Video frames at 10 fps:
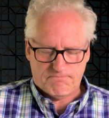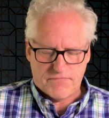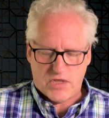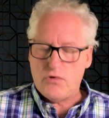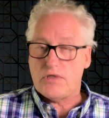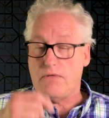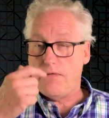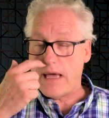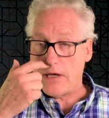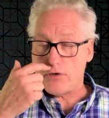The use of
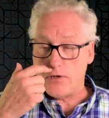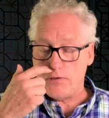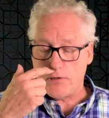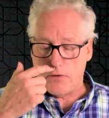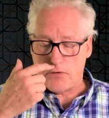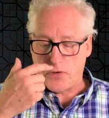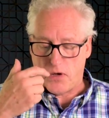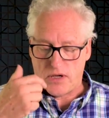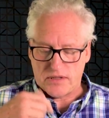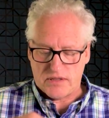fashions in
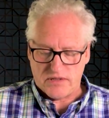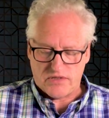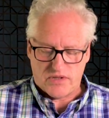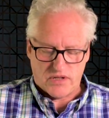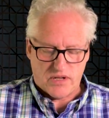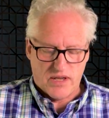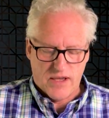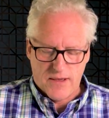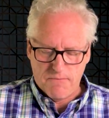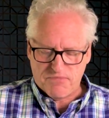thought is to
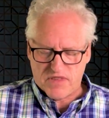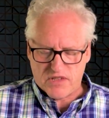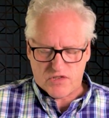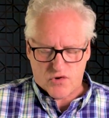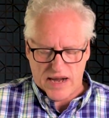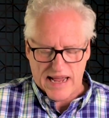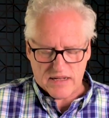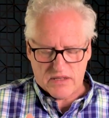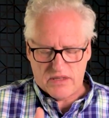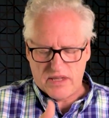
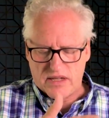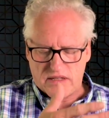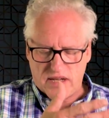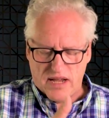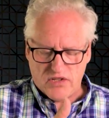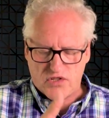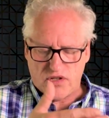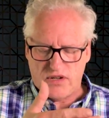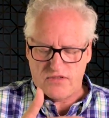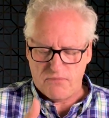distract the
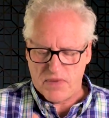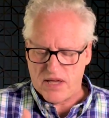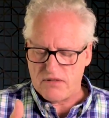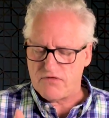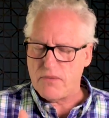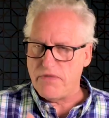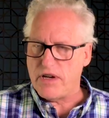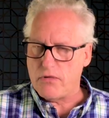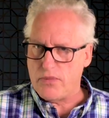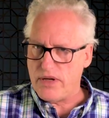attention of men from
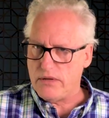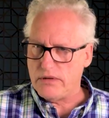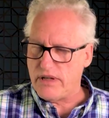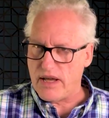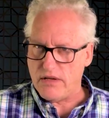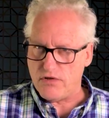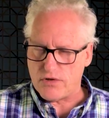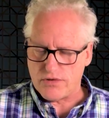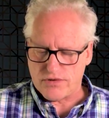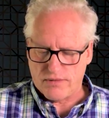their real
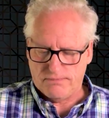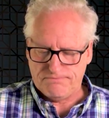dangers.